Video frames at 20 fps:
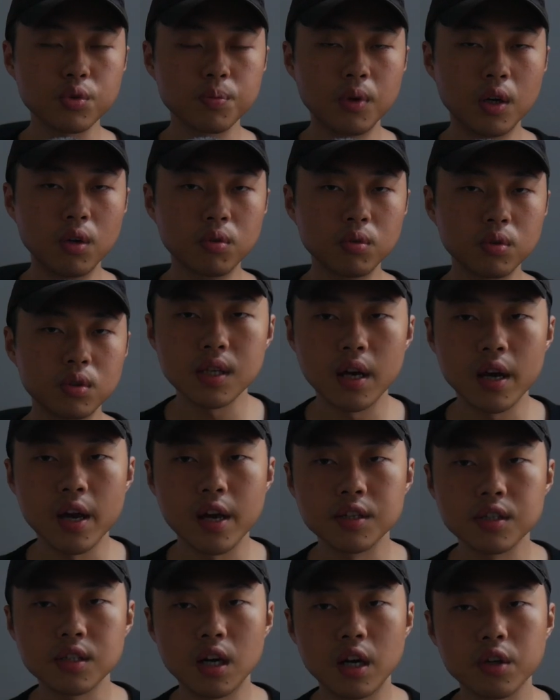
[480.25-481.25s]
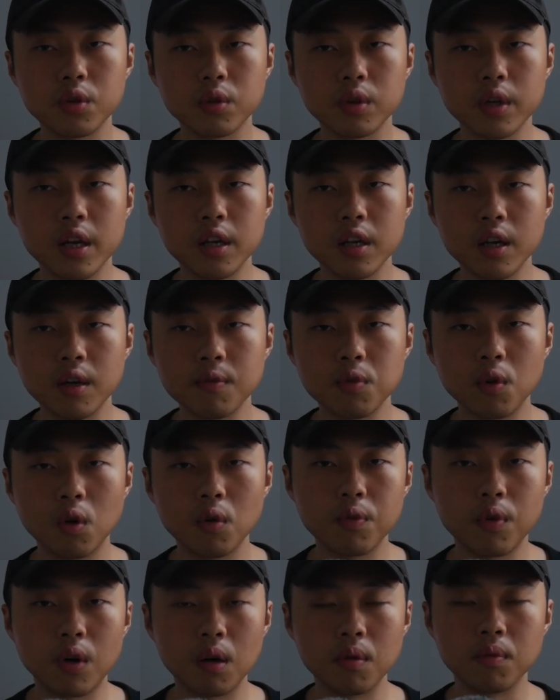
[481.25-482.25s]
mode and started to get info
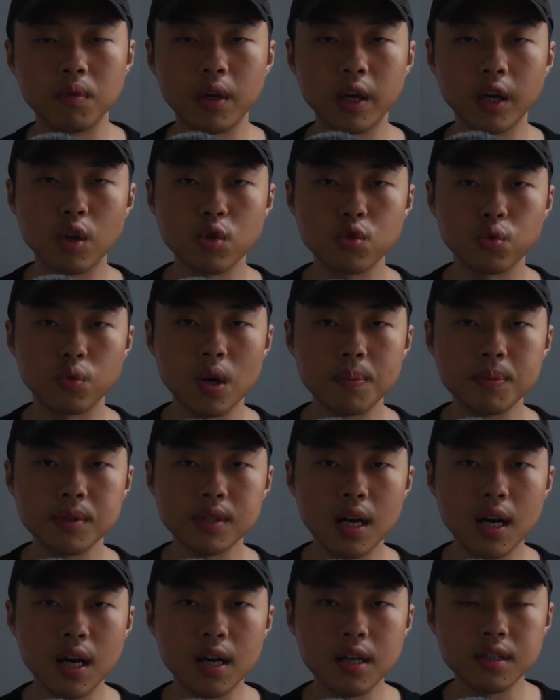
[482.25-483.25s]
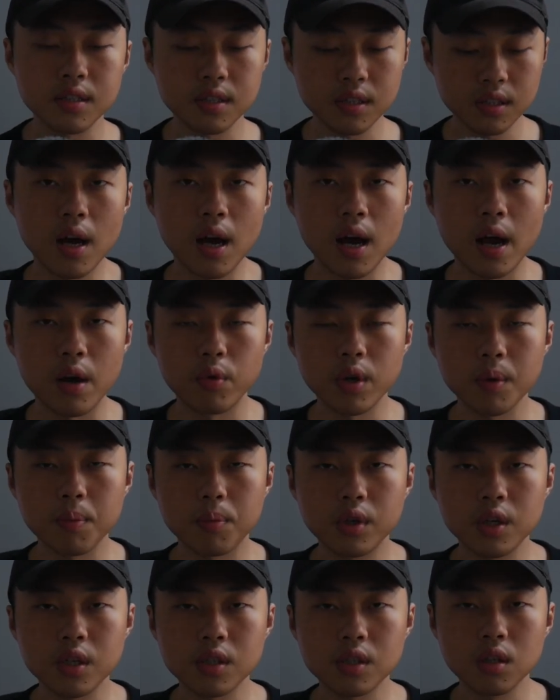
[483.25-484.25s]
from English websites. I read
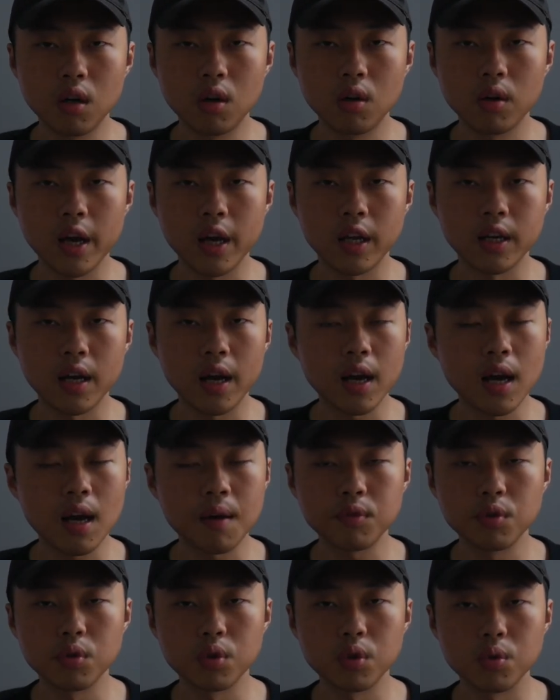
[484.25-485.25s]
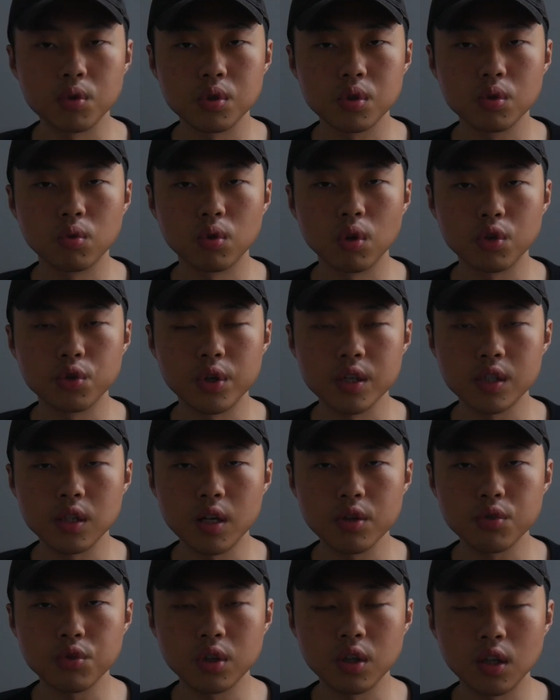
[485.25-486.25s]
pretty slow and I have to use Google
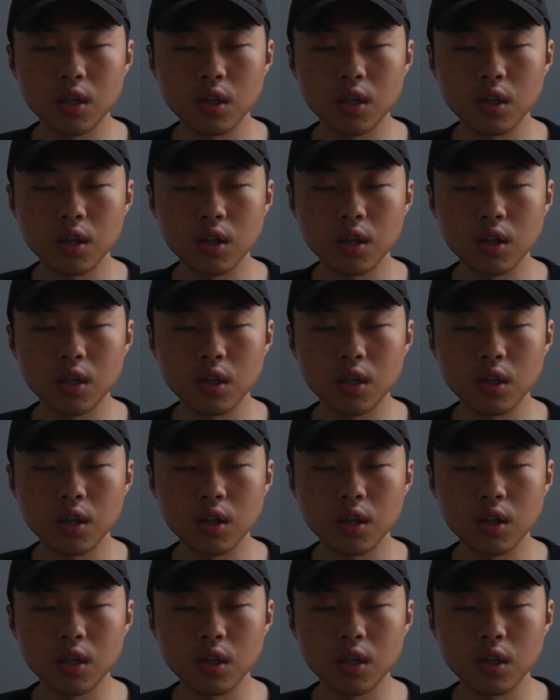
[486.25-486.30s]
Translation a